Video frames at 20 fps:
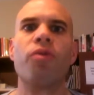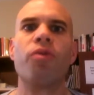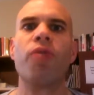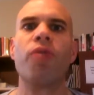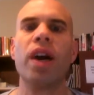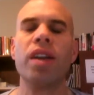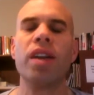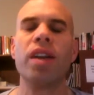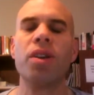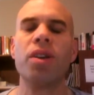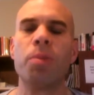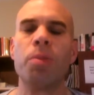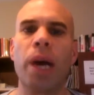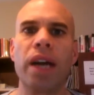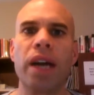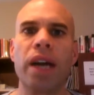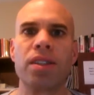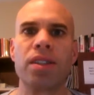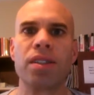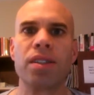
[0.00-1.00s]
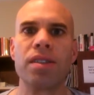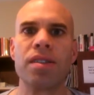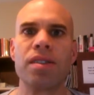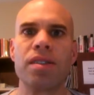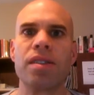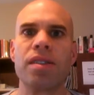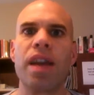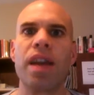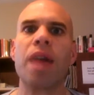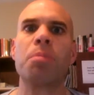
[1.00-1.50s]
find your
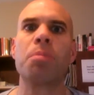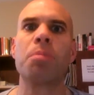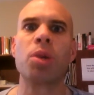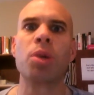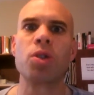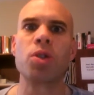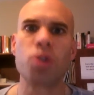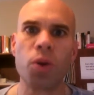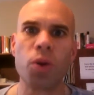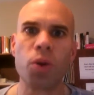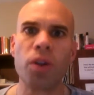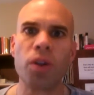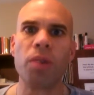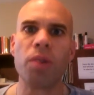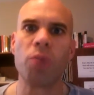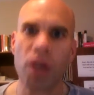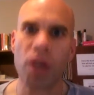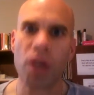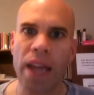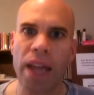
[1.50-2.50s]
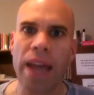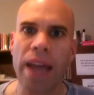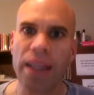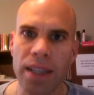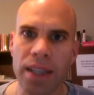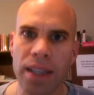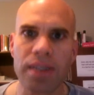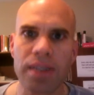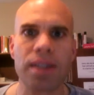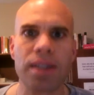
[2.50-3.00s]
passions and pursue them
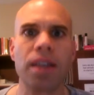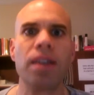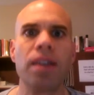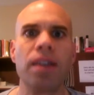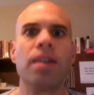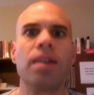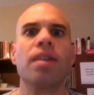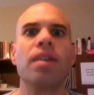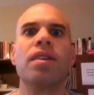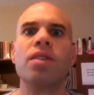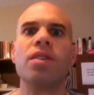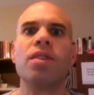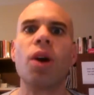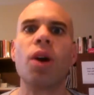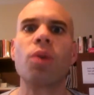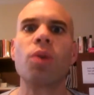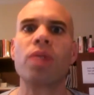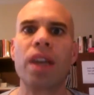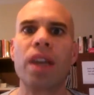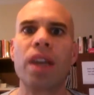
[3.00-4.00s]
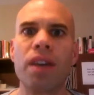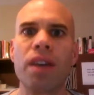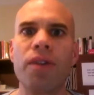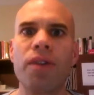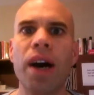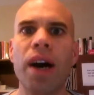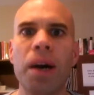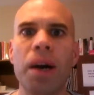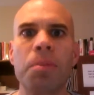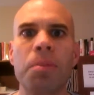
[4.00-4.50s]
relentlessly. Don't give
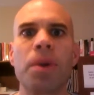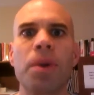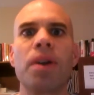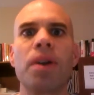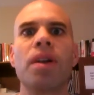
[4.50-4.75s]
up.